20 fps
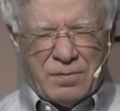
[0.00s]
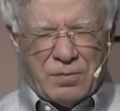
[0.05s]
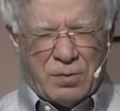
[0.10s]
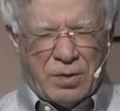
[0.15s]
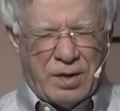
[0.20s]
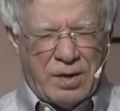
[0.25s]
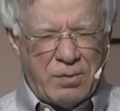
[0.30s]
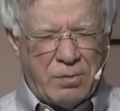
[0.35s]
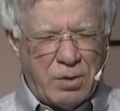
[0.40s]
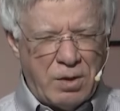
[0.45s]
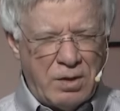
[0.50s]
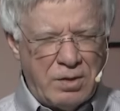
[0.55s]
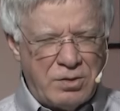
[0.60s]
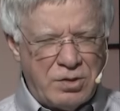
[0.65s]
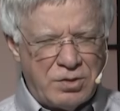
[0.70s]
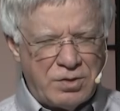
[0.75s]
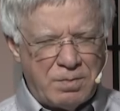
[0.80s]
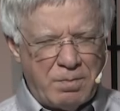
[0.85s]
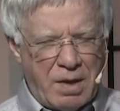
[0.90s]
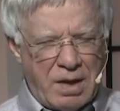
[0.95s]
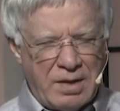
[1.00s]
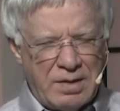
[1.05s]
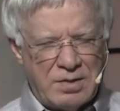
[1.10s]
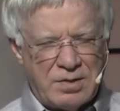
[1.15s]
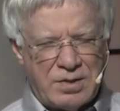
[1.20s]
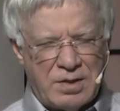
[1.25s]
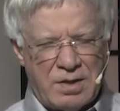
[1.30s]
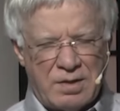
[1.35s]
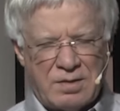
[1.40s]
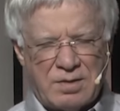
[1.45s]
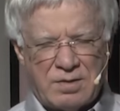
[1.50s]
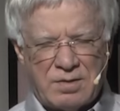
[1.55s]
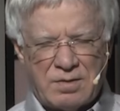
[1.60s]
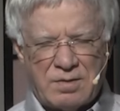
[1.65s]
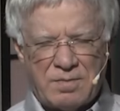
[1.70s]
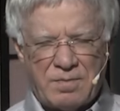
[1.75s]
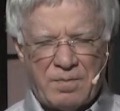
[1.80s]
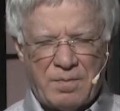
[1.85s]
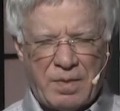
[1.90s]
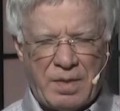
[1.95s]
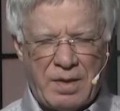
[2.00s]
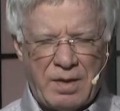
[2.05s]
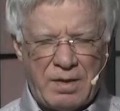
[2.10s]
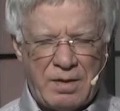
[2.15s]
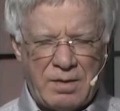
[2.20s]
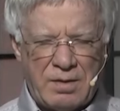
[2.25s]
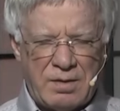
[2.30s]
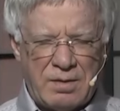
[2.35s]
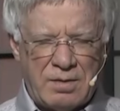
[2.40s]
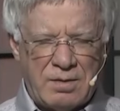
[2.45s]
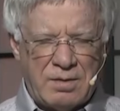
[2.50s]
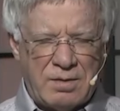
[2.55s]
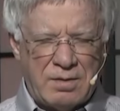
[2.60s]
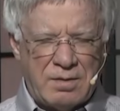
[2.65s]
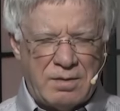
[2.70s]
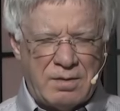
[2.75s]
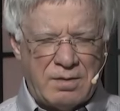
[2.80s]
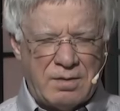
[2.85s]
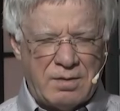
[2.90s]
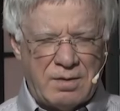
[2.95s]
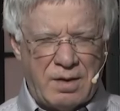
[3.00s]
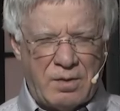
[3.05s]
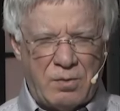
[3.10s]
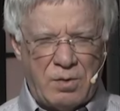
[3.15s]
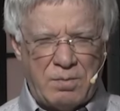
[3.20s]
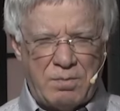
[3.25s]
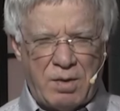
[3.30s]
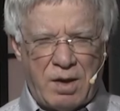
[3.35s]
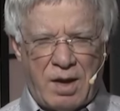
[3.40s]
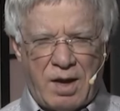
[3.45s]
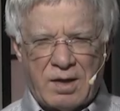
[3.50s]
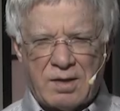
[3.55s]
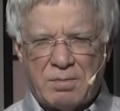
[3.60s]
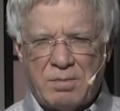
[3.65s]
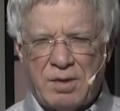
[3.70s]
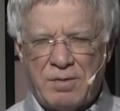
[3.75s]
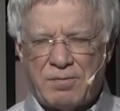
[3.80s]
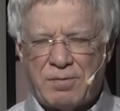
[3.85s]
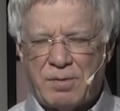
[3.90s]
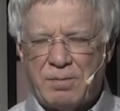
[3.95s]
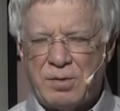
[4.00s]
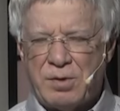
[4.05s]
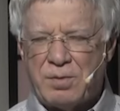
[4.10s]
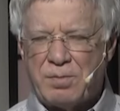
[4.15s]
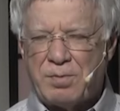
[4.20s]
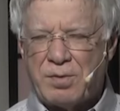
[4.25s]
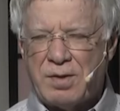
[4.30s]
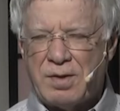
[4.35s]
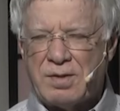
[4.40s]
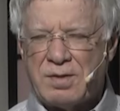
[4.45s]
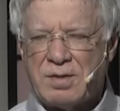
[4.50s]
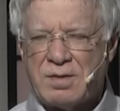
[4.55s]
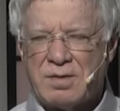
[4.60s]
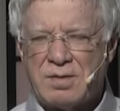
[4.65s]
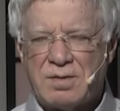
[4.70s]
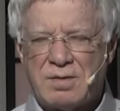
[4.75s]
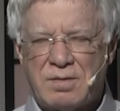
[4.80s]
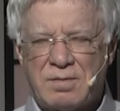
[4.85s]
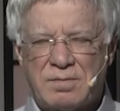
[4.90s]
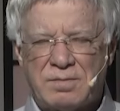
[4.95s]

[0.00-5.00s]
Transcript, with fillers: for any religious mindsets that would block me from your presence.